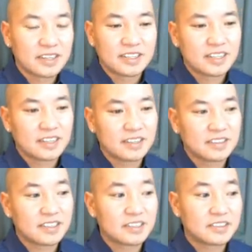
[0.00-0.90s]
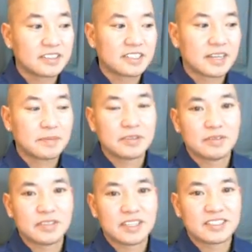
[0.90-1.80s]
Now, another example
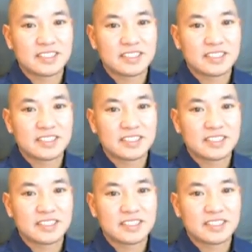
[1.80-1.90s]
of this